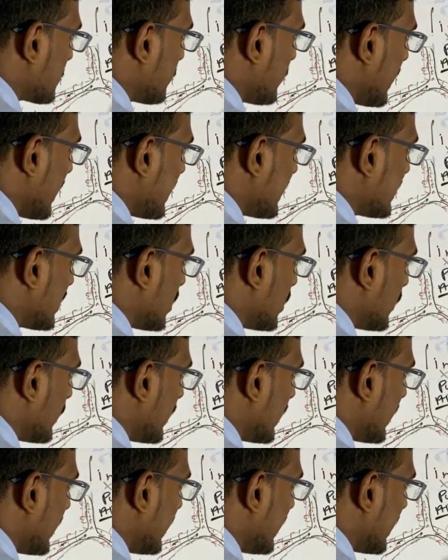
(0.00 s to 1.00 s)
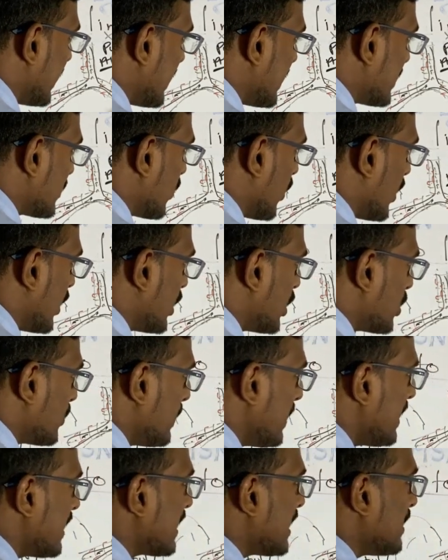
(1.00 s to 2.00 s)
place over here is going to
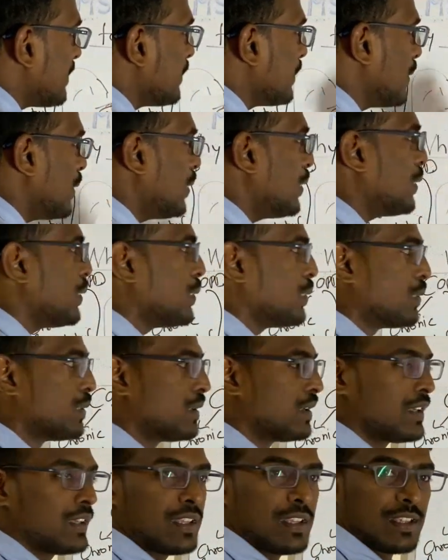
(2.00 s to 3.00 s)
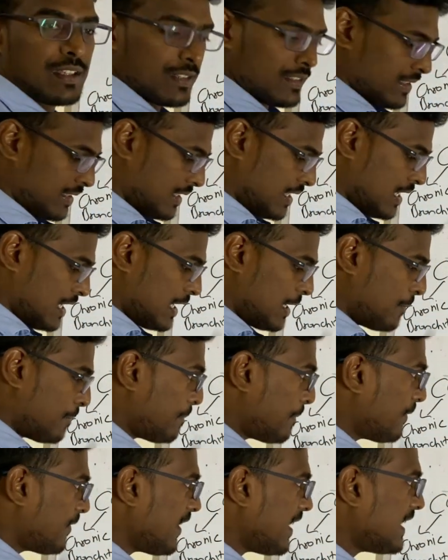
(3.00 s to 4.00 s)
be removed. The
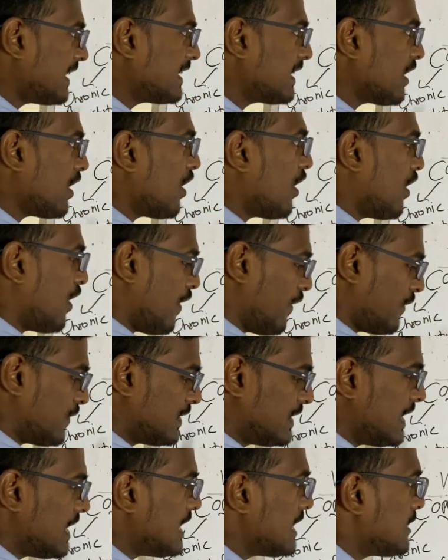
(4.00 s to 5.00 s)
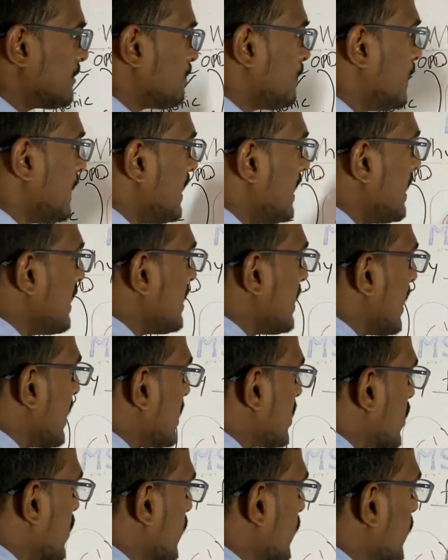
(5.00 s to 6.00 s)
effect of this
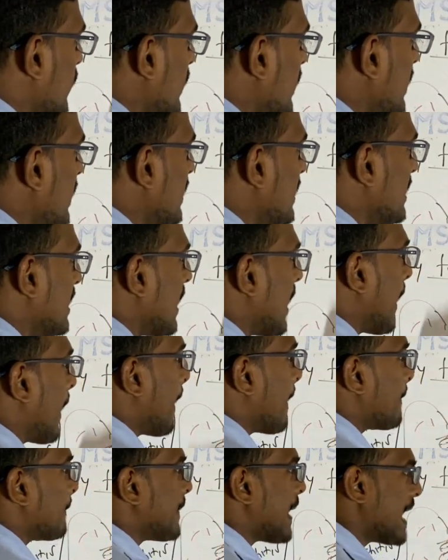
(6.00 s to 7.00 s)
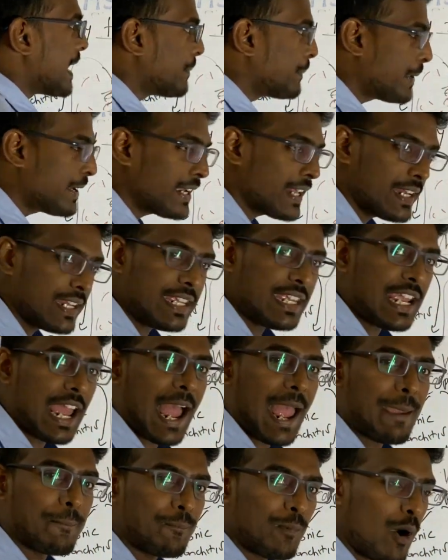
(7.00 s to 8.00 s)
PEHV, pulmonary
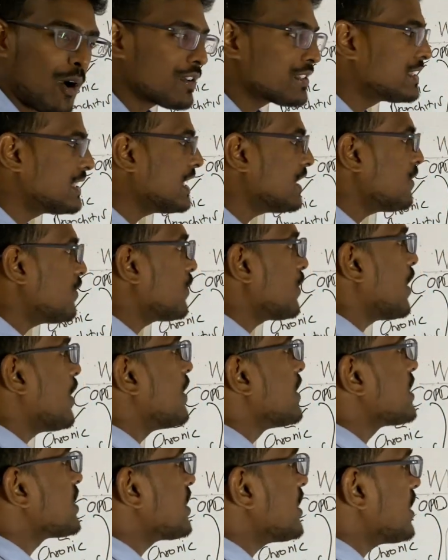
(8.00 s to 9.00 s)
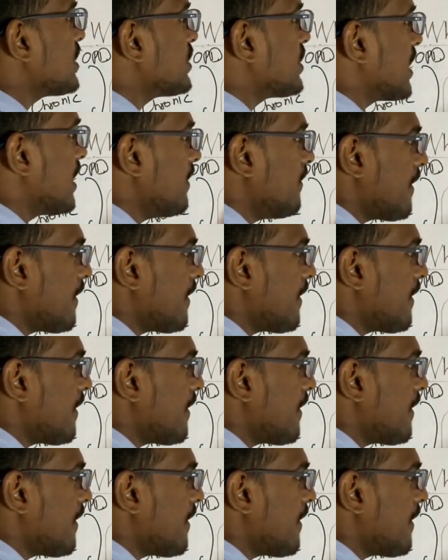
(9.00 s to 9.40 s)
hypoxic constriction,